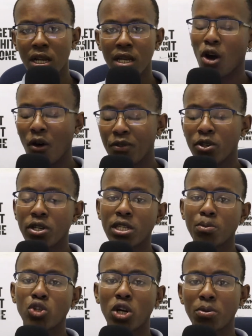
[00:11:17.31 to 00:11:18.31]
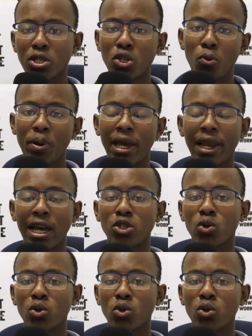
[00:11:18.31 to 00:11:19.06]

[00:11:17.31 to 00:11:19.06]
They offer you a subscription. You pay like